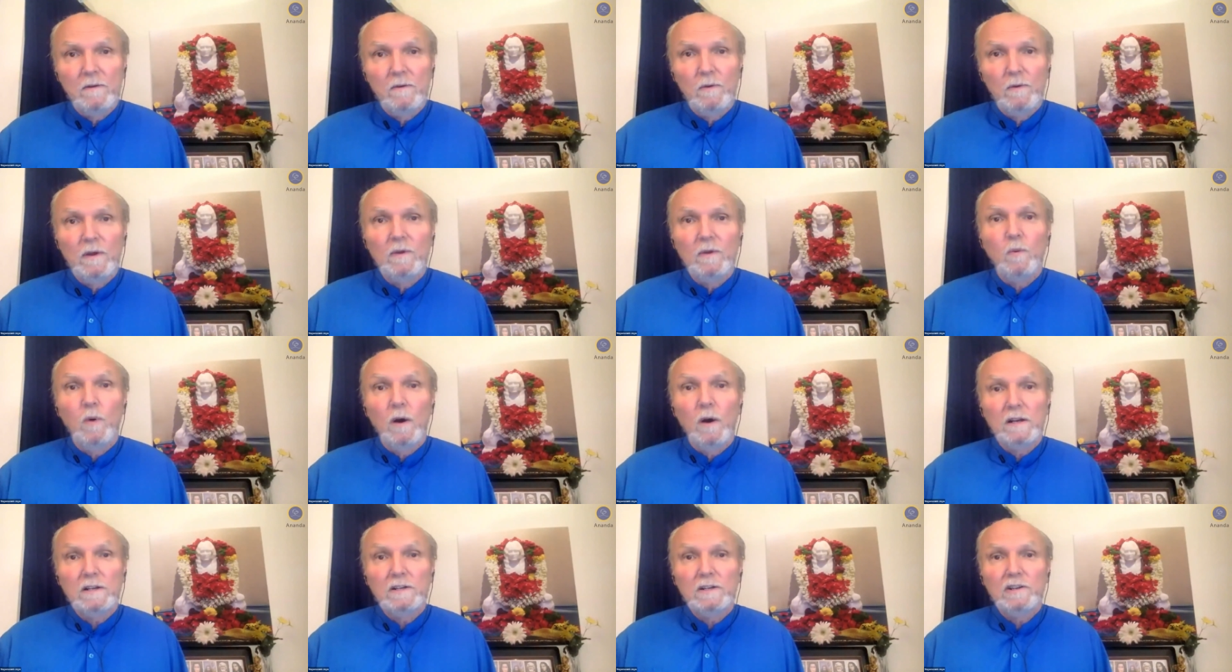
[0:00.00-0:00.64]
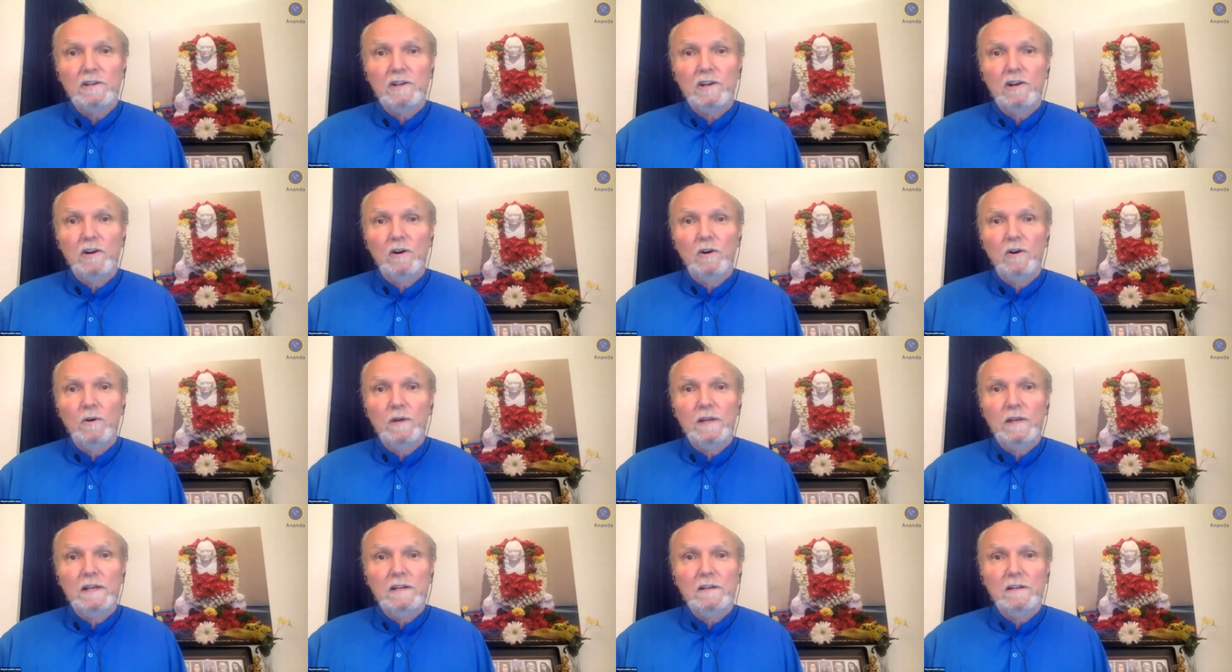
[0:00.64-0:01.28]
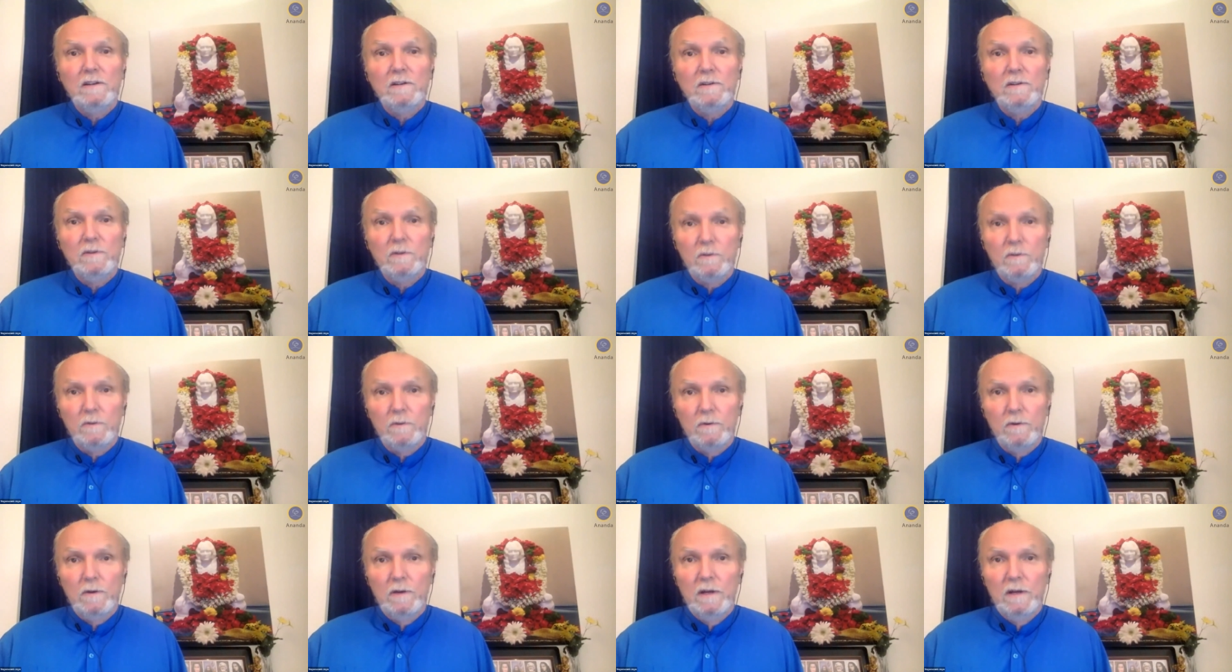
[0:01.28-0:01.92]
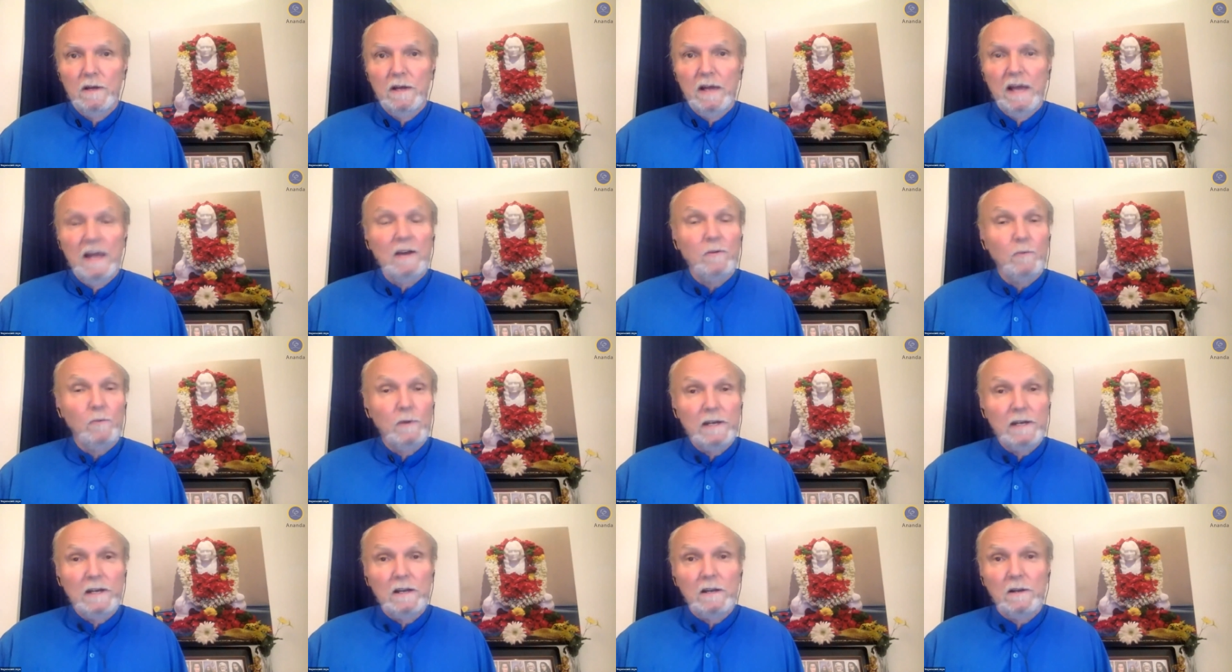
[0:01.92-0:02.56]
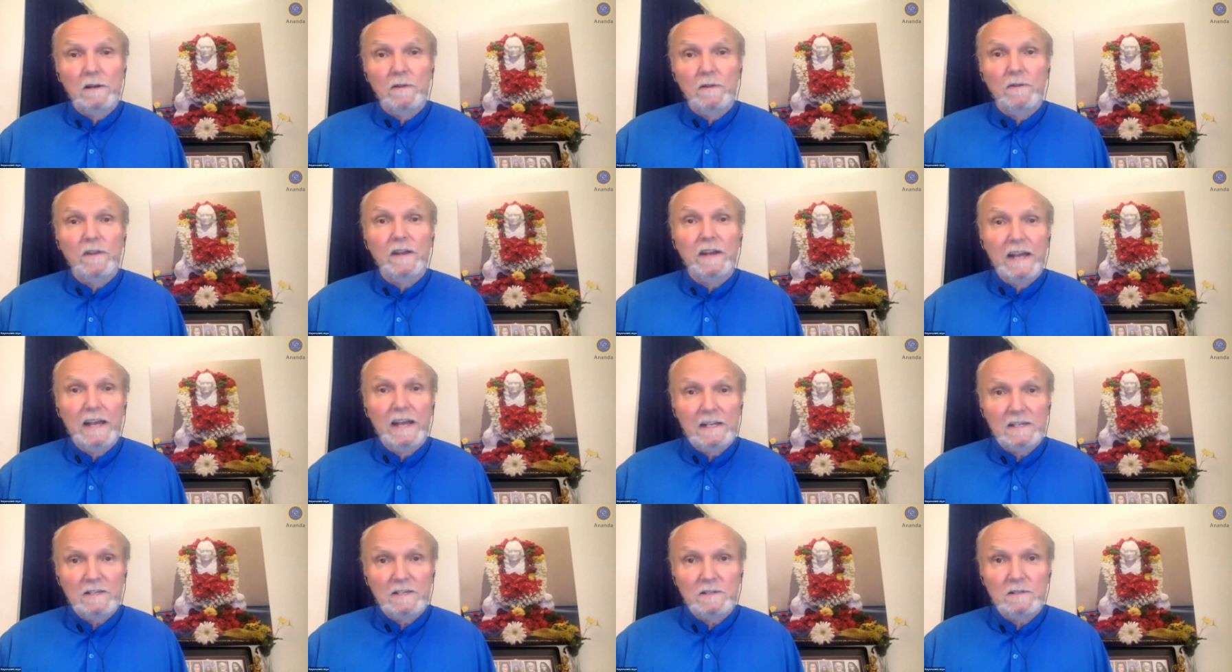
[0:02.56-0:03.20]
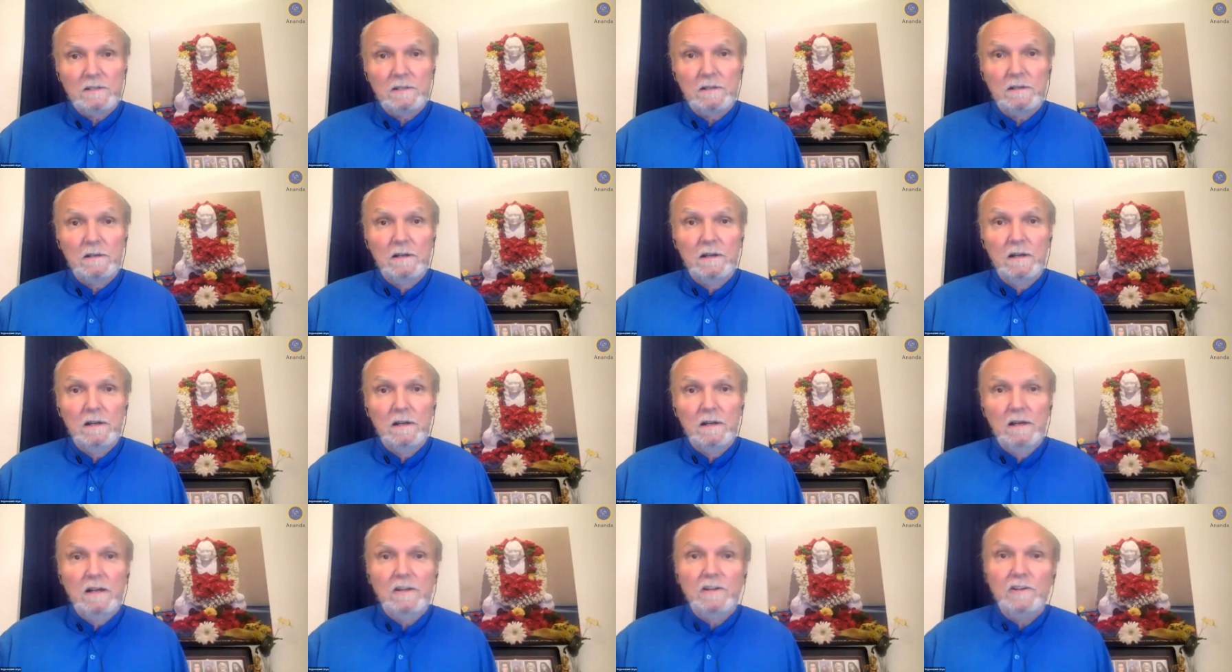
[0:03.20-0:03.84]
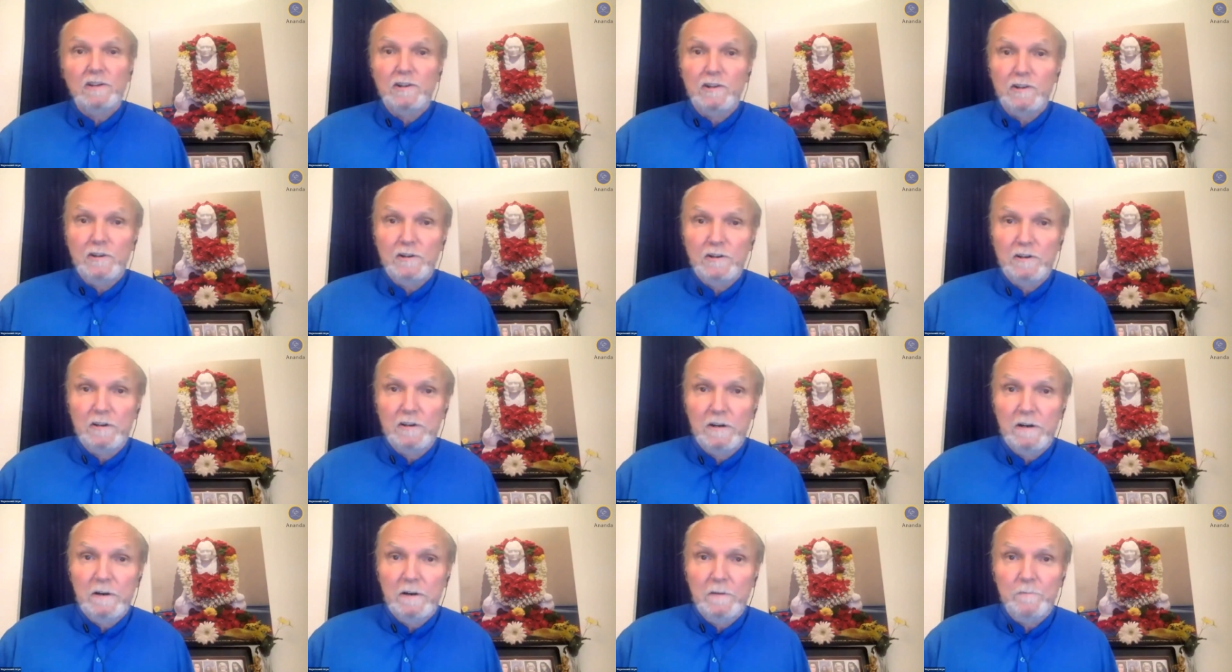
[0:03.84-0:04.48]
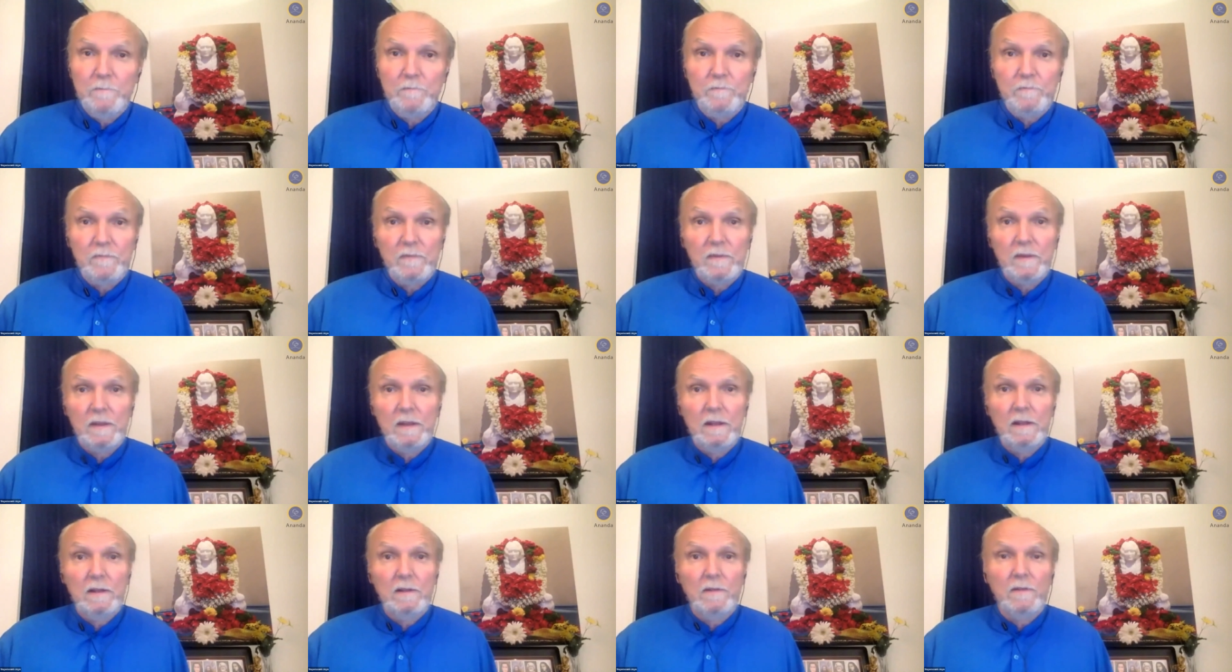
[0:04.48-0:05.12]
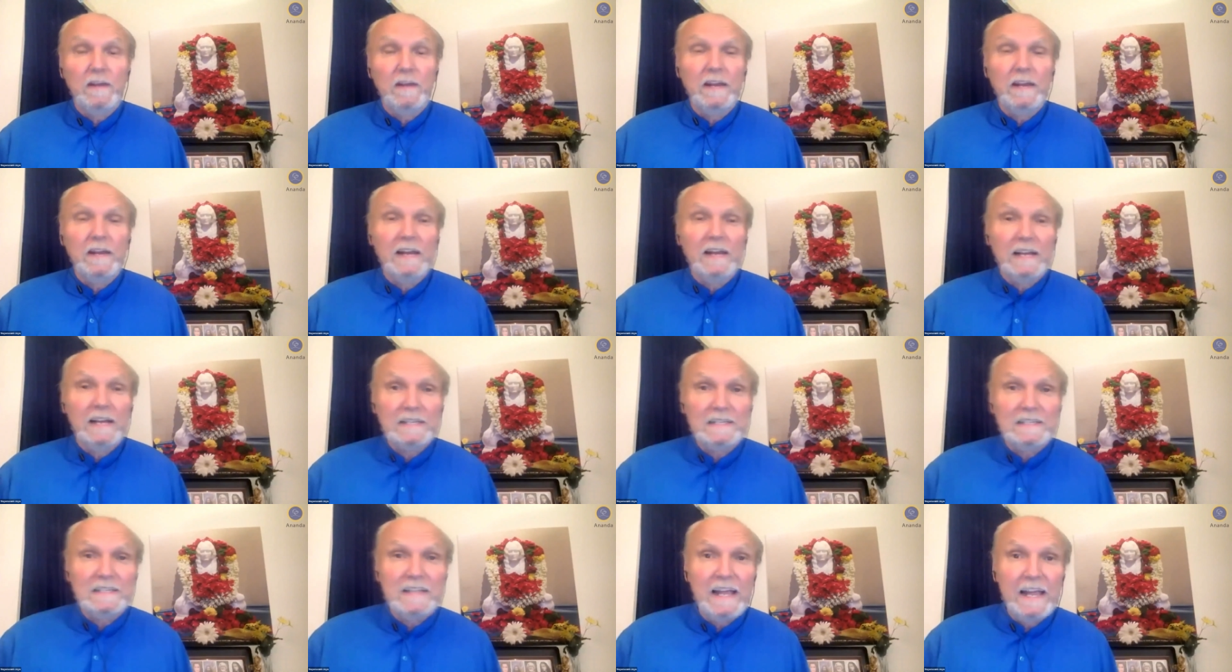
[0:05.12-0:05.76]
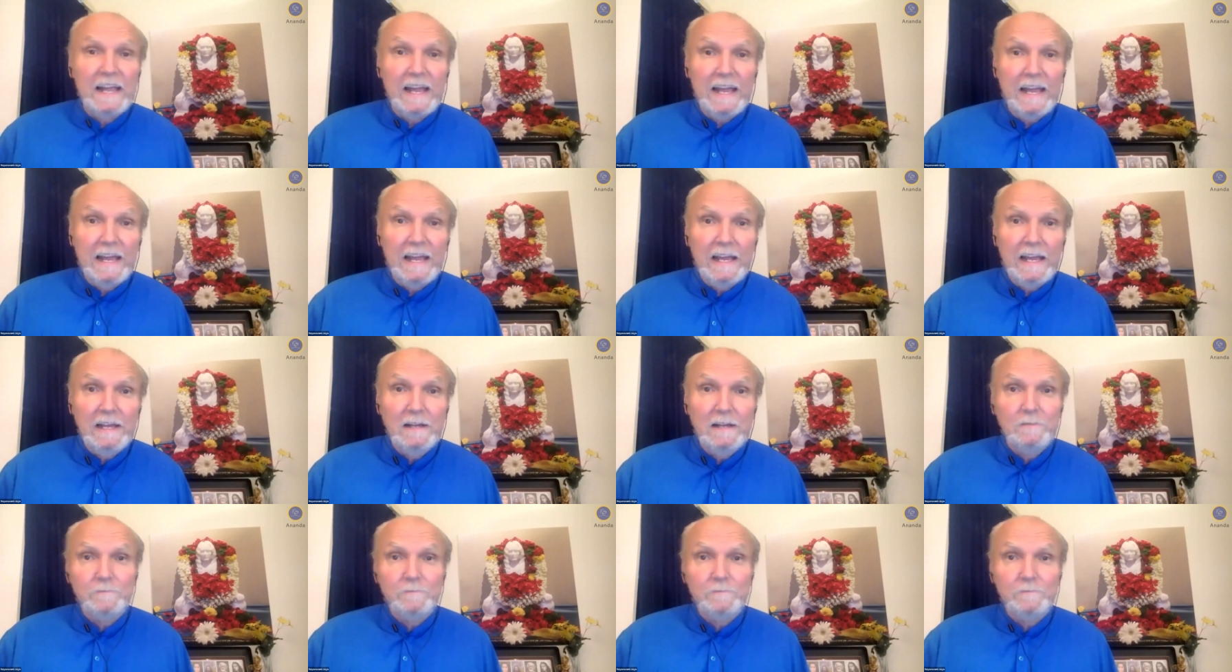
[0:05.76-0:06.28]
We want to go into the next year, the next day,